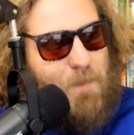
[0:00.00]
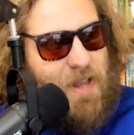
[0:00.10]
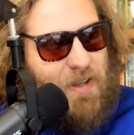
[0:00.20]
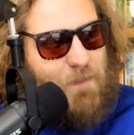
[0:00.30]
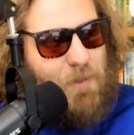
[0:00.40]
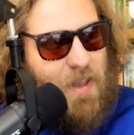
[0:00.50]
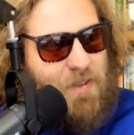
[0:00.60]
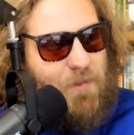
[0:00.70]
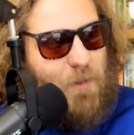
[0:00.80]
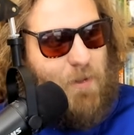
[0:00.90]
betting
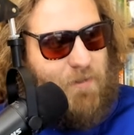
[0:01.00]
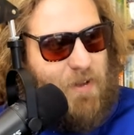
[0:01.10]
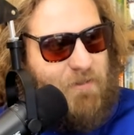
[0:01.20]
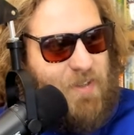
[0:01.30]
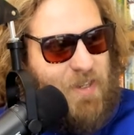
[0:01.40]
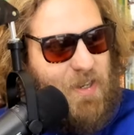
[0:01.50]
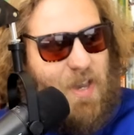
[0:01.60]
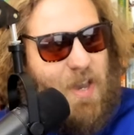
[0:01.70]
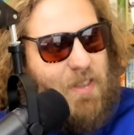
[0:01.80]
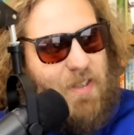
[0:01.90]
plus 450
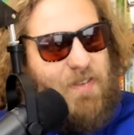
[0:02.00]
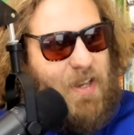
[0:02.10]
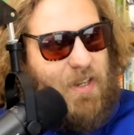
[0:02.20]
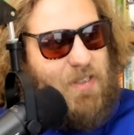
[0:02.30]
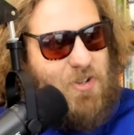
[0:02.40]
than taking